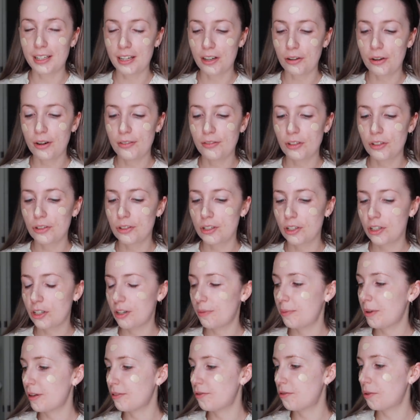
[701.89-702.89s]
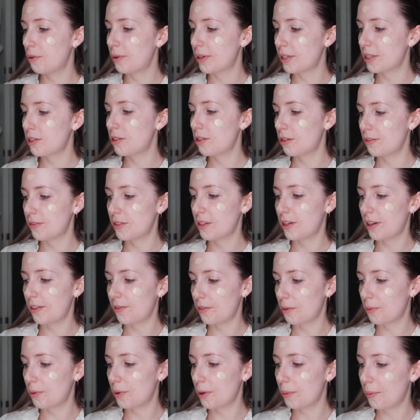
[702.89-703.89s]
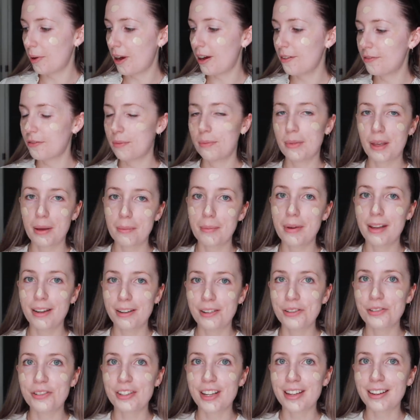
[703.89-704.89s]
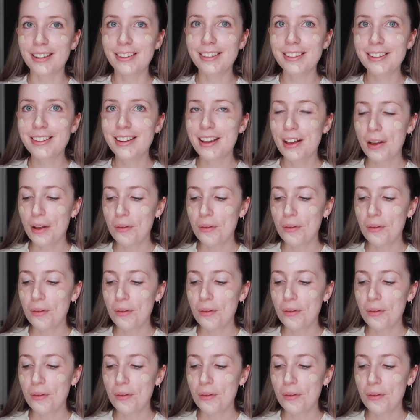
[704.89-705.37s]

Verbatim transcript: I'll have to use a shipping forwarding service I want to buy from them in New Zealand.